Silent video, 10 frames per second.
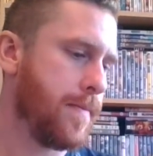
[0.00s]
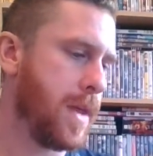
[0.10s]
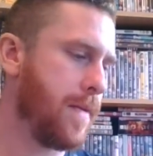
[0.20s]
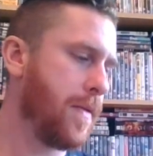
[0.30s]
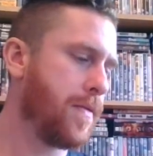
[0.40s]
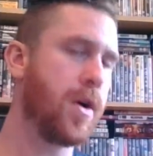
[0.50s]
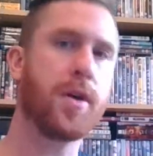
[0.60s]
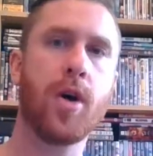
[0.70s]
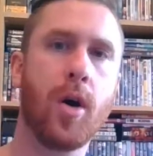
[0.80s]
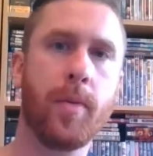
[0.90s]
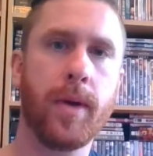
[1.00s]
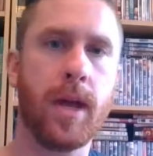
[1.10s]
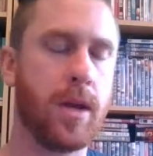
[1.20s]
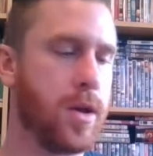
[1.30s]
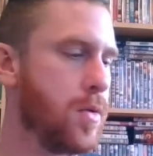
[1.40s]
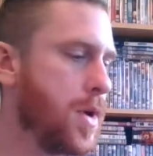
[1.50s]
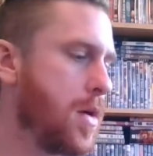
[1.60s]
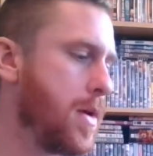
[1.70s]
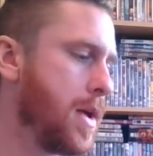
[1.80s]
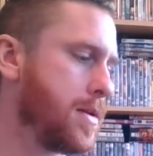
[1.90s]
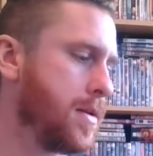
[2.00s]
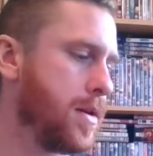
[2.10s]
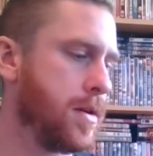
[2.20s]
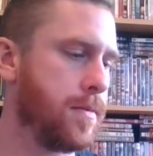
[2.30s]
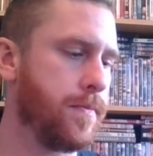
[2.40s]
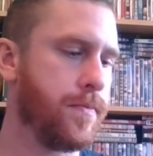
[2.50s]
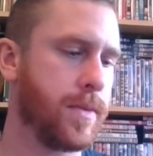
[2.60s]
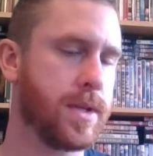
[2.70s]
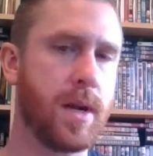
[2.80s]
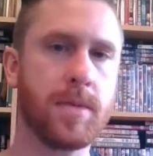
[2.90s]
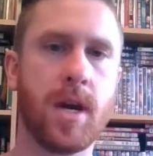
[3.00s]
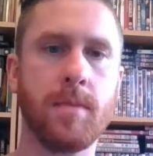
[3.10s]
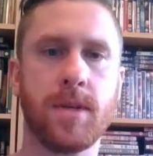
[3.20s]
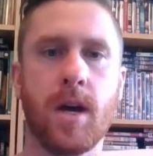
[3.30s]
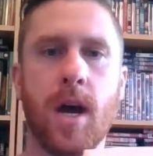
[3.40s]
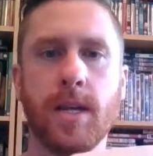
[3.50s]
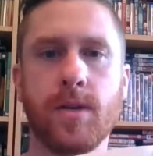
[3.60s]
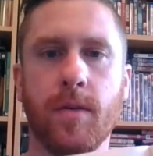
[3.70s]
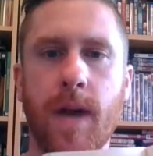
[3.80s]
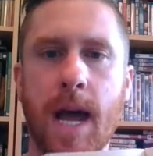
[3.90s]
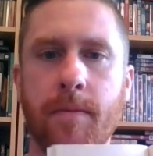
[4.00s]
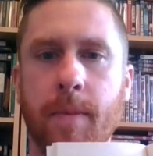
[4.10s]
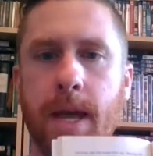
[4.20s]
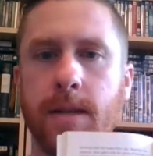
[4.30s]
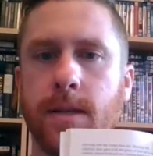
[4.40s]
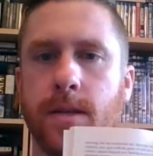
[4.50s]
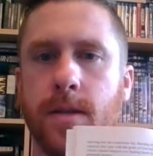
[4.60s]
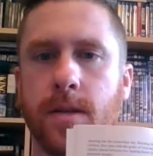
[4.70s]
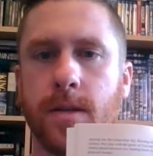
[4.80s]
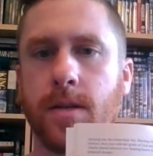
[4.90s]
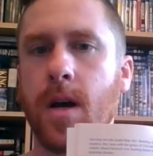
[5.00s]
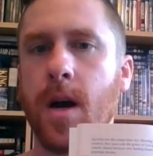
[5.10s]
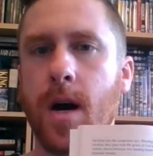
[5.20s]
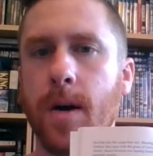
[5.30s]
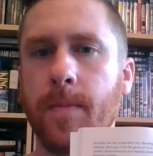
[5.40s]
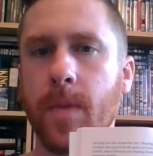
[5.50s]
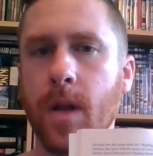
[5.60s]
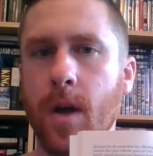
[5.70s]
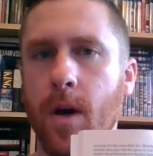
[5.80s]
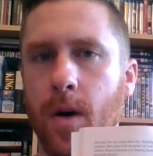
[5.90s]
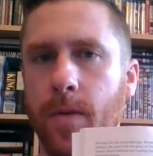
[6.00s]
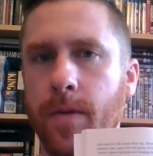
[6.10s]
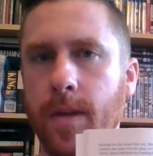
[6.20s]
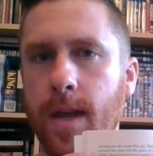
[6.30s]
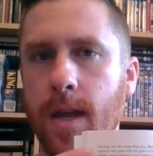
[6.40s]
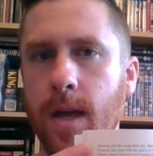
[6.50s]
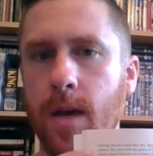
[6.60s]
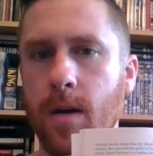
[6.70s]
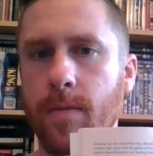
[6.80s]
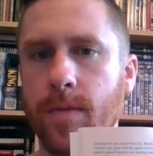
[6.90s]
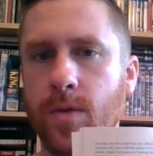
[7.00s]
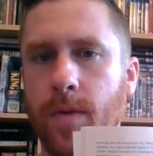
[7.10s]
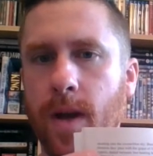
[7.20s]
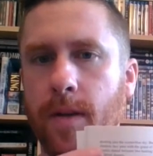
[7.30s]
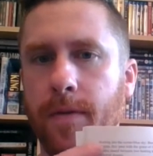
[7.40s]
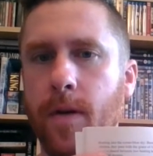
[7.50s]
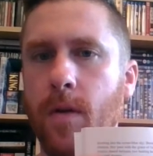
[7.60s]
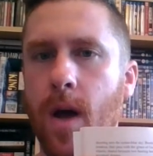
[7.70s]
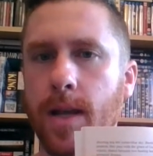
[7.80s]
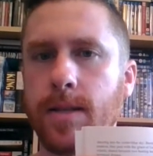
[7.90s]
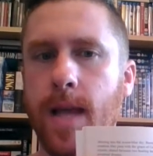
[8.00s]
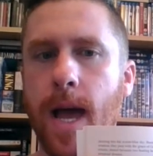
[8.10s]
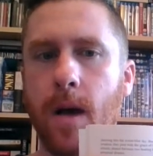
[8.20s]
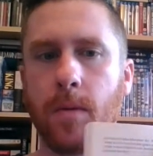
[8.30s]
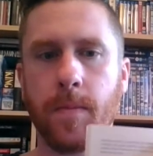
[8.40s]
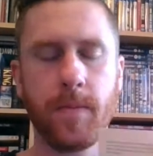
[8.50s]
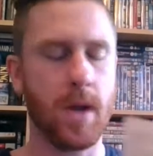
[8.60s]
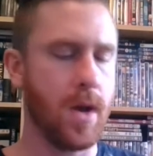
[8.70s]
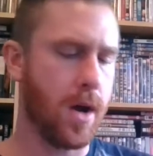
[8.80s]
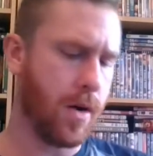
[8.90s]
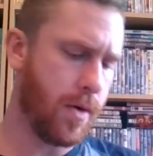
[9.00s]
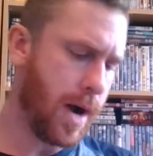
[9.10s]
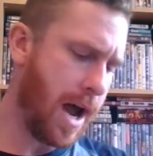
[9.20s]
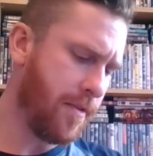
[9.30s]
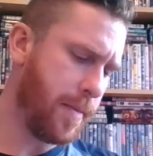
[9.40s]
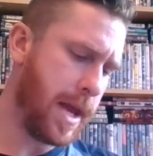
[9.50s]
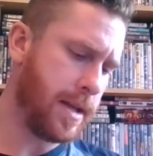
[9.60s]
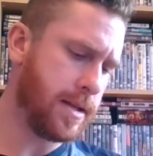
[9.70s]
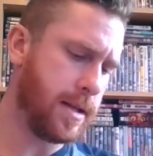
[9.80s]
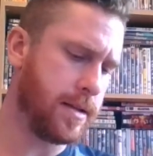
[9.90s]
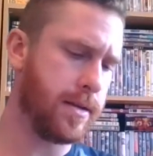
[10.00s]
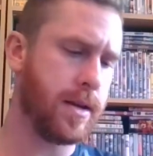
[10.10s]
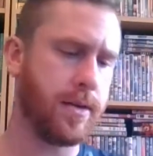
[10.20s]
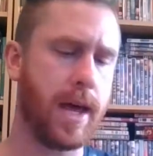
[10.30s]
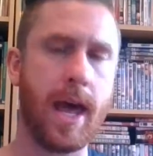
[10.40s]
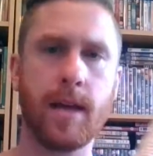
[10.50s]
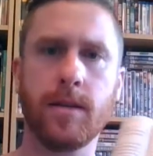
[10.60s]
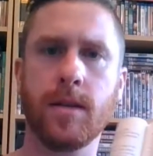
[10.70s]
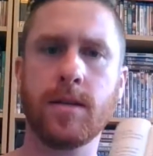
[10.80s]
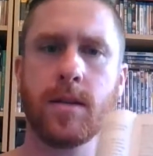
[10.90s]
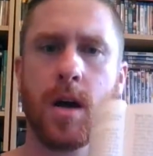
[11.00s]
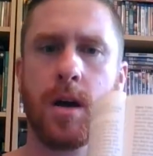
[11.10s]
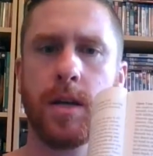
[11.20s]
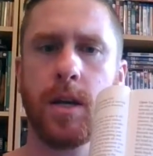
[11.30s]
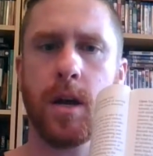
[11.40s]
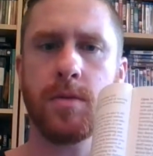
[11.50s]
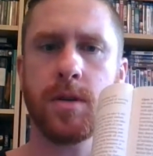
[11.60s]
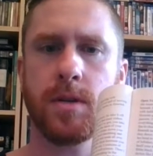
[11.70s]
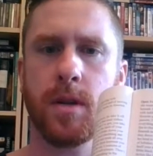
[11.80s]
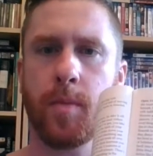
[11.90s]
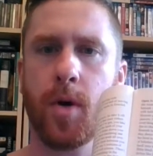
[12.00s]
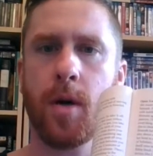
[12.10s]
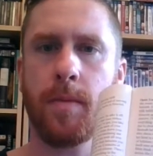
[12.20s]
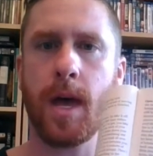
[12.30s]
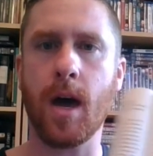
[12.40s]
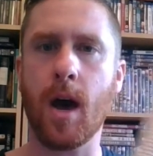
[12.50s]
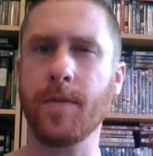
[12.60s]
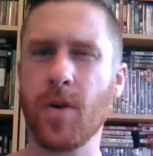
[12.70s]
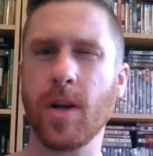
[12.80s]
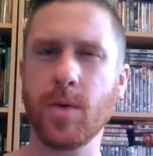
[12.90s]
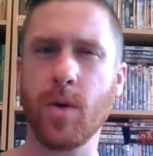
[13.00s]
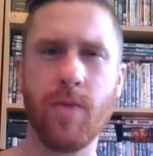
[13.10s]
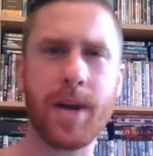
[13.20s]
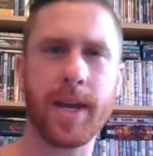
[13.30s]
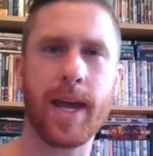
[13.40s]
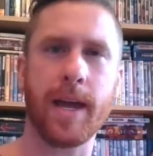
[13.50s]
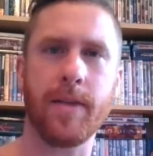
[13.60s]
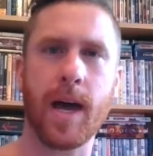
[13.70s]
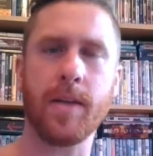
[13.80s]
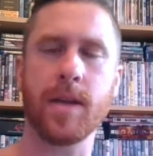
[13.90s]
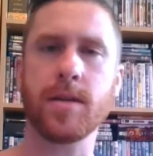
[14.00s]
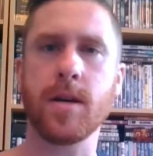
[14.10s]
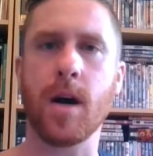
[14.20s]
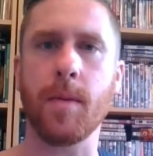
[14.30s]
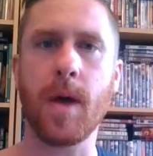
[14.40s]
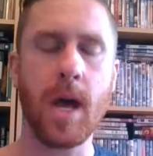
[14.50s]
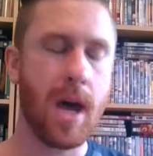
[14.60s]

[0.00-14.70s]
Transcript: if you've got a copy, you'll notice that sometimes I sort of have pieces that start on the sort of like a few lines down, or I'll have pieces that start, just at the bottom there. I've tried to eradicate that this time.